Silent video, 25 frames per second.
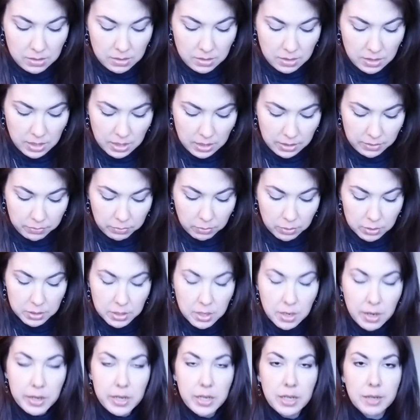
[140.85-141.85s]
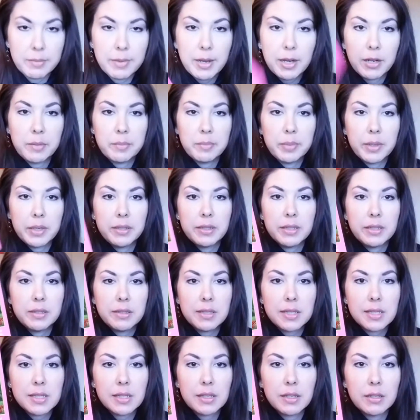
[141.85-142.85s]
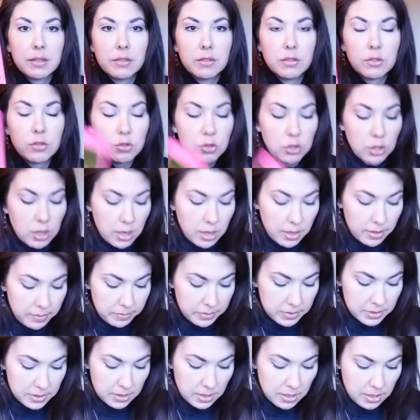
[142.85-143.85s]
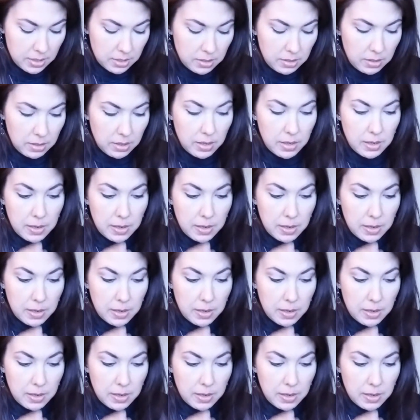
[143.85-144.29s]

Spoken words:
if we're talking about abundance and jobs, then